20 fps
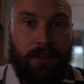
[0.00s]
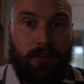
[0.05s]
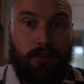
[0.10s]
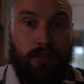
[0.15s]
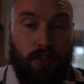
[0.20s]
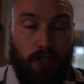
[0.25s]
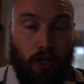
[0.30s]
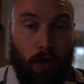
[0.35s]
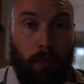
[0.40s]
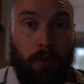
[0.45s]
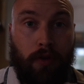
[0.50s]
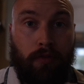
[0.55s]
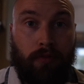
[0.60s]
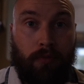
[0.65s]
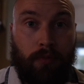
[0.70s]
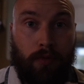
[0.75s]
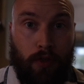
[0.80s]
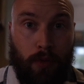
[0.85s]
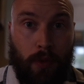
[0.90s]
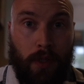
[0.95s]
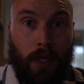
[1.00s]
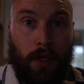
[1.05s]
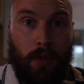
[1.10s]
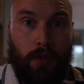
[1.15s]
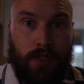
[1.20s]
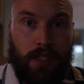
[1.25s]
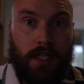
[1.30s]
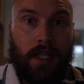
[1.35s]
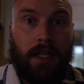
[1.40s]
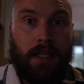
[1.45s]
stop you from doing
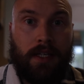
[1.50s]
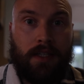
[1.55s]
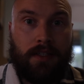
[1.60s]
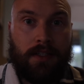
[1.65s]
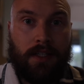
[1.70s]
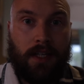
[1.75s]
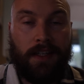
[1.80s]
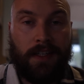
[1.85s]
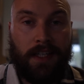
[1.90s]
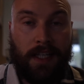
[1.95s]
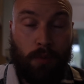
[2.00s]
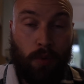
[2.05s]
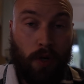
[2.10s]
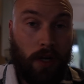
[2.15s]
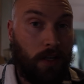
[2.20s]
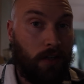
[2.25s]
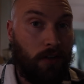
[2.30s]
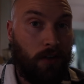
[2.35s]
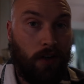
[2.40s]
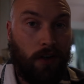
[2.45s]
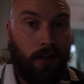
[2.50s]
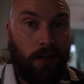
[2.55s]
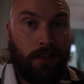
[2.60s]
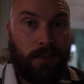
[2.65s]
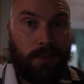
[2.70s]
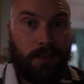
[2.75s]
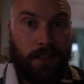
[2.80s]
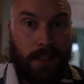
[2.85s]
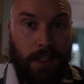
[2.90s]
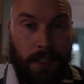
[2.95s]
those things. Keep working
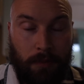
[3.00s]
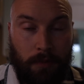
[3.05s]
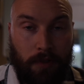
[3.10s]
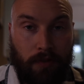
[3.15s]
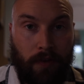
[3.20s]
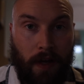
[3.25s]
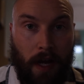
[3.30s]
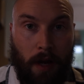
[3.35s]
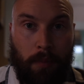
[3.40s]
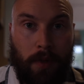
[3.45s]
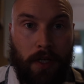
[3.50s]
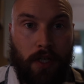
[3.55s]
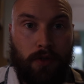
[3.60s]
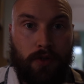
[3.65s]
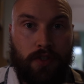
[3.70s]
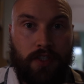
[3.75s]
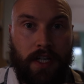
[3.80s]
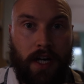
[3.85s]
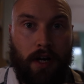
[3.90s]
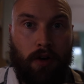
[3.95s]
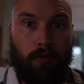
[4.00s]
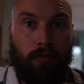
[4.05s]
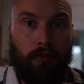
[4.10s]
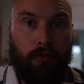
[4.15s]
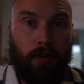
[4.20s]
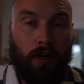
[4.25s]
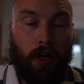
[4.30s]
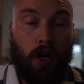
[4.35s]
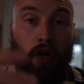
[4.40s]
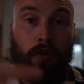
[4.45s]
hard, keep developing
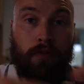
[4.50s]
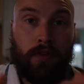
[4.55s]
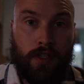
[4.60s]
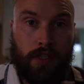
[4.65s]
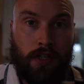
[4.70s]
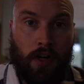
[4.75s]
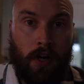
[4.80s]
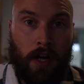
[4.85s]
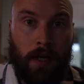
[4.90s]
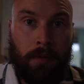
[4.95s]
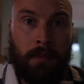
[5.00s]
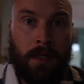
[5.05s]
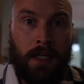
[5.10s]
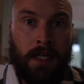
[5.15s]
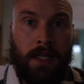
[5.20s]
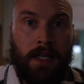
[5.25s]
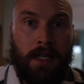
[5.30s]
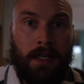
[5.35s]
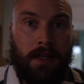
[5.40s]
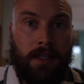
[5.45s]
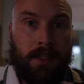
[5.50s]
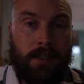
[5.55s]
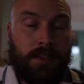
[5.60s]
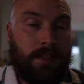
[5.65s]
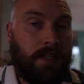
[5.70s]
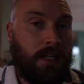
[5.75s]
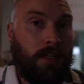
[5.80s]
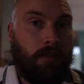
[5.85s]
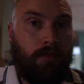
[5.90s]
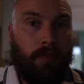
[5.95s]
yourself. Over time, this
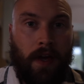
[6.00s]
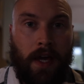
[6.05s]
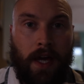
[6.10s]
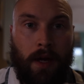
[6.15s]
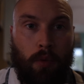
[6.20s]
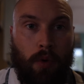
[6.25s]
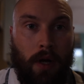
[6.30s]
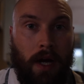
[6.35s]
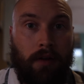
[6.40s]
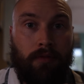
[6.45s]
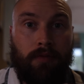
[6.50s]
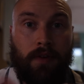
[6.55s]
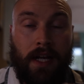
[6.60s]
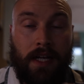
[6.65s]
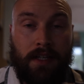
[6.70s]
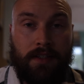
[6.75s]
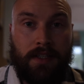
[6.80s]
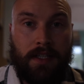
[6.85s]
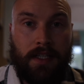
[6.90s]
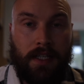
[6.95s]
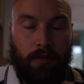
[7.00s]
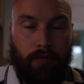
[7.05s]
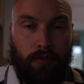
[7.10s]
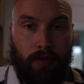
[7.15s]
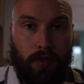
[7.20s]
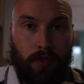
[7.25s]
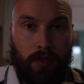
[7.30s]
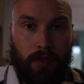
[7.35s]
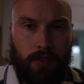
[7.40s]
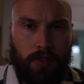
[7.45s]
thing of hair will have less
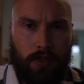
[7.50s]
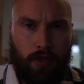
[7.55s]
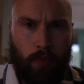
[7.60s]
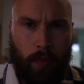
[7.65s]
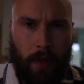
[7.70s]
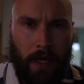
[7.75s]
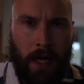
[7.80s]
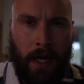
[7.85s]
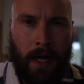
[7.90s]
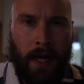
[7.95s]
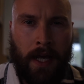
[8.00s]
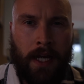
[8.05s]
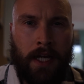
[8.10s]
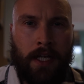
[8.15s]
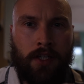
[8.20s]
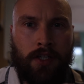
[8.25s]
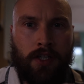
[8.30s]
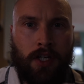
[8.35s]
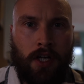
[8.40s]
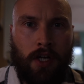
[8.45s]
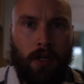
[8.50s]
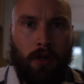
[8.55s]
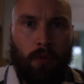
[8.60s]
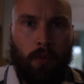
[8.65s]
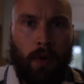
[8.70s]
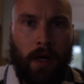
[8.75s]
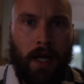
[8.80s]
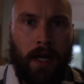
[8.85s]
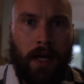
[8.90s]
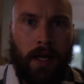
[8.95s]
significance. You'll be at an age
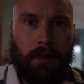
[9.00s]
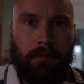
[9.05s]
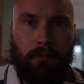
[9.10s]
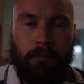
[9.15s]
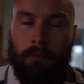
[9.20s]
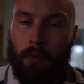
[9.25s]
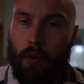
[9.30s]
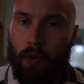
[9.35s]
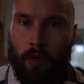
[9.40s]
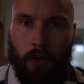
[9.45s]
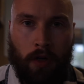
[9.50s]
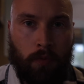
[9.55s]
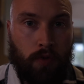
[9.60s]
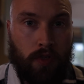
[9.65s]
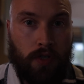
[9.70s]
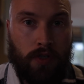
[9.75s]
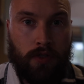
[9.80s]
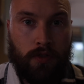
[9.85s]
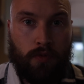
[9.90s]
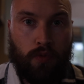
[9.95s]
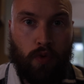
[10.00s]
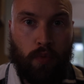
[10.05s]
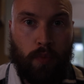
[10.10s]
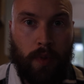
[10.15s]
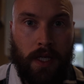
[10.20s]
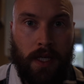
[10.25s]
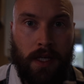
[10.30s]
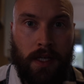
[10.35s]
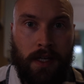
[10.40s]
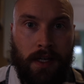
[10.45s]
where more options will
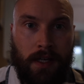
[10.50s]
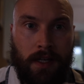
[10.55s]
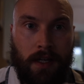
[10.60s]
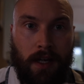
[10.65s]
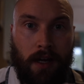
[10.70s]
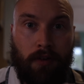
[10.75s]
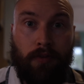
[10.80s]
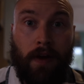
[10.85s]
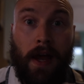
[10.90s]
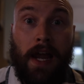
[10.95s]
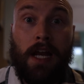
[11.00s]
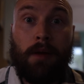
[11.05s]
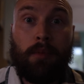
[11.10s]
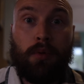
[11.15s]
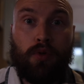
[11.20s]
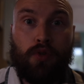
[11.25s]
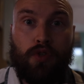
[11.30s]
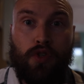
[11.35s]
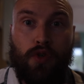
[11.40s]
be available